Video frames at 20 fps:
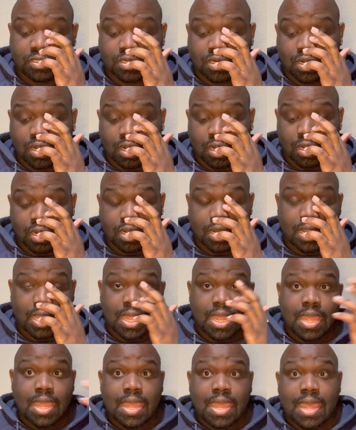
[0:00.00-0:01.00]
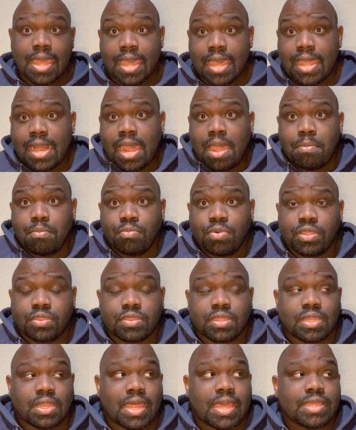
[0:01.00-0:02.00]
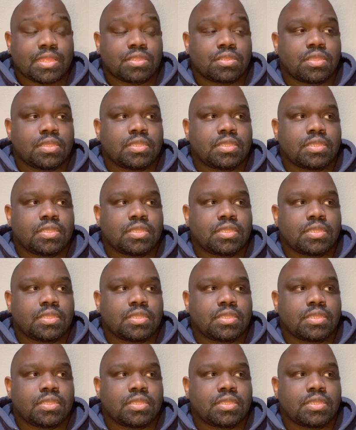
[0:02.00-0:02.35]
to her. And I'm with it. Like,